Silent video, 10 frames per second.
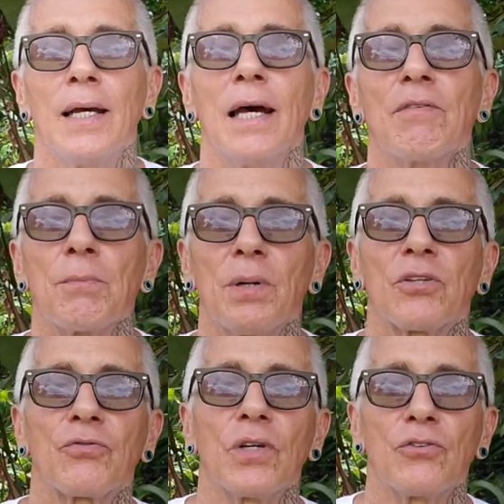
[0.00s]
having
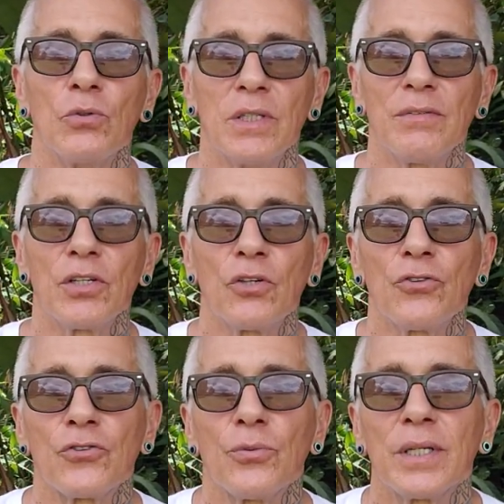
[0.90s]
best friends who live in
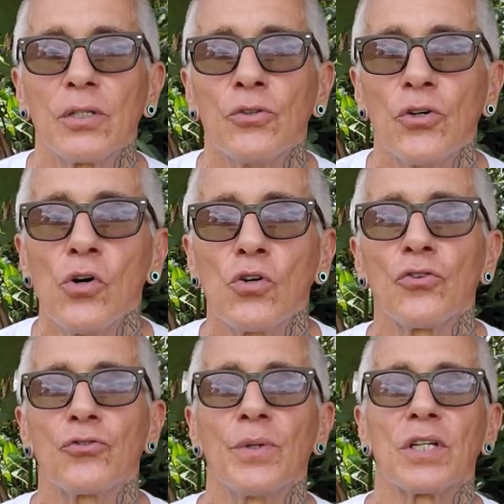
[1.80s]
Costa Rica, who know
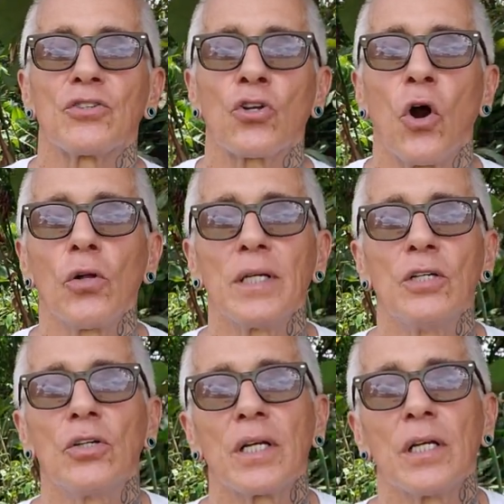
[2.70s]
Costa Rica, totally
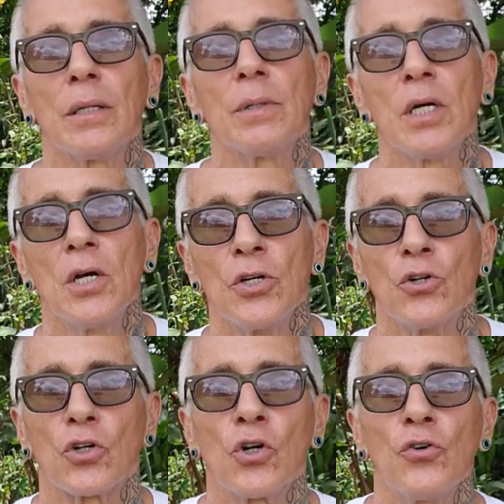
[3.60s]
hooking up
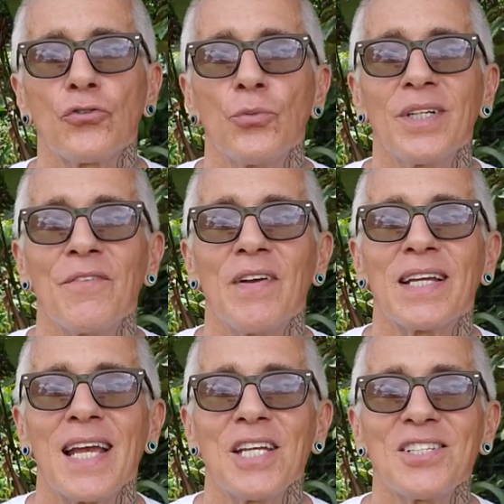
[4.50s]
your Costa Rica
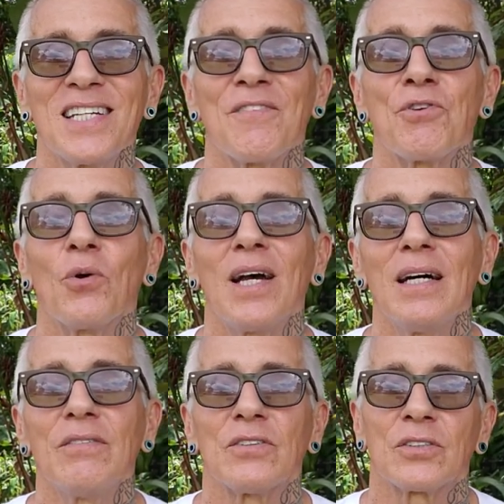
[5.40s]
vacation. If you
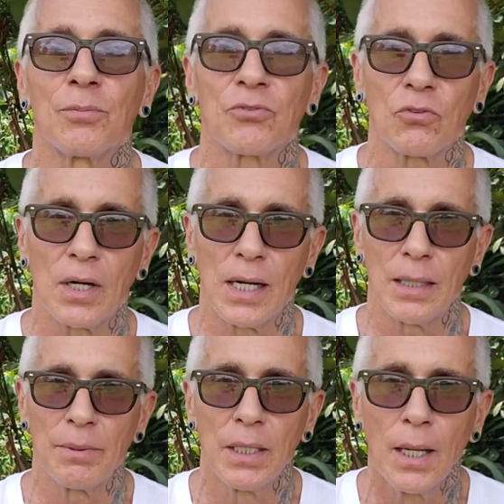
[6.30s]
haven't
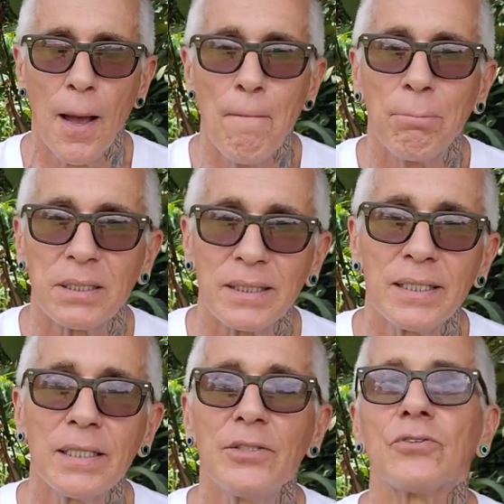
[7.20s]
subscribed,
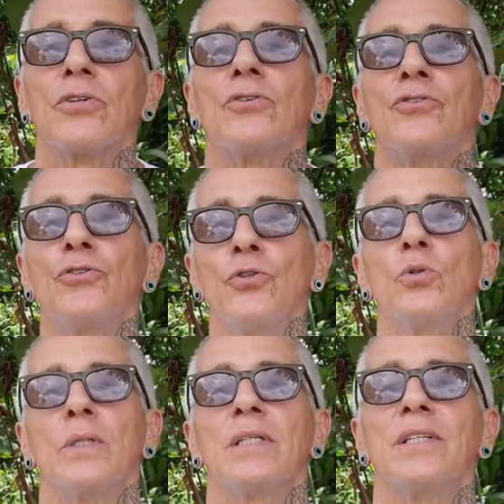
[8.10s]
please
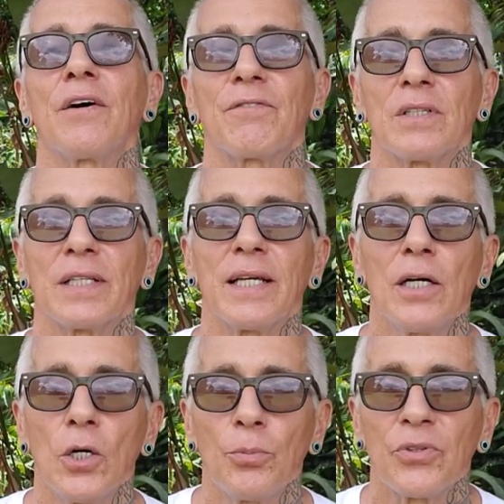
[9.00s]
do. It definitely
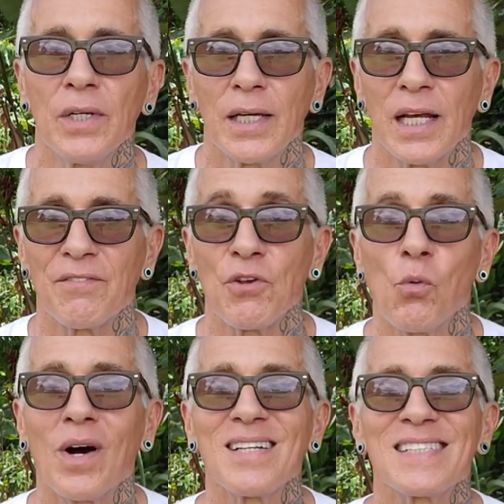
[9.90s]
helps. And if you
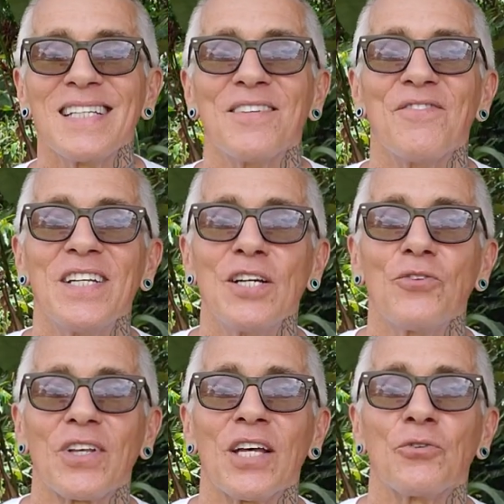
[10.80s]
want to see the
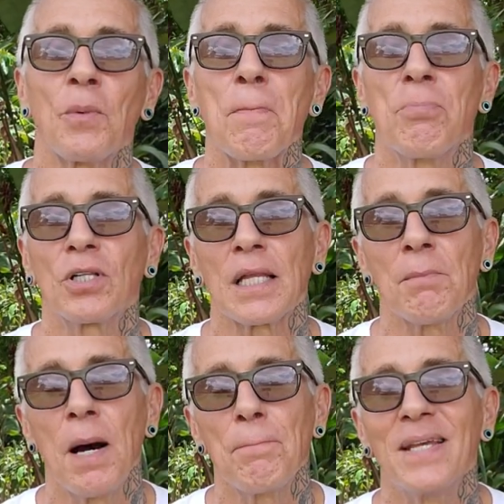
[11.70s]
videos as we put
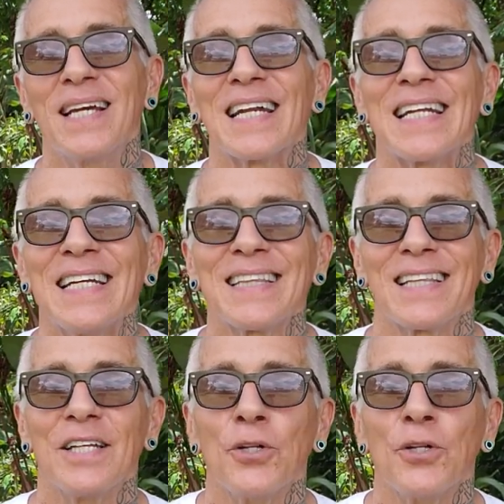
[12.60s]
them up, you got to hit the